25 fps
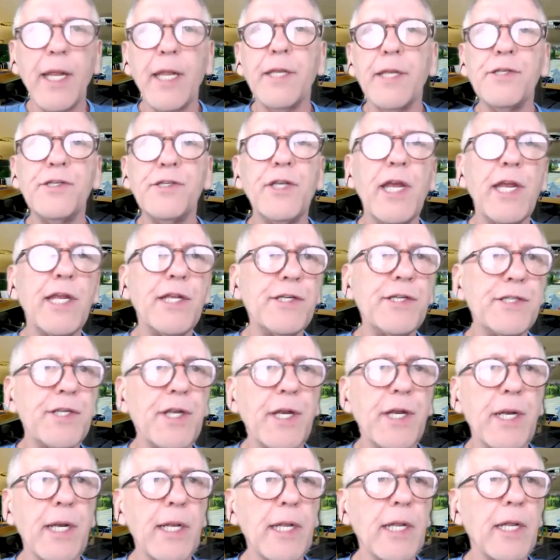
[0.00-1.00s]
and changed
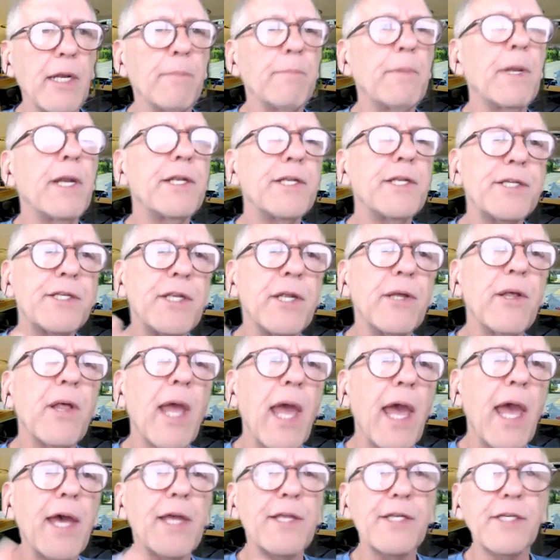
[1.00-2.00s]
it a little, but it still
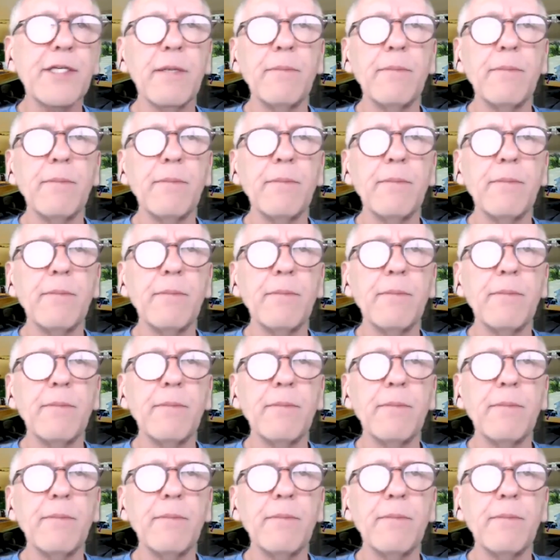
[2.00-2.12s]
has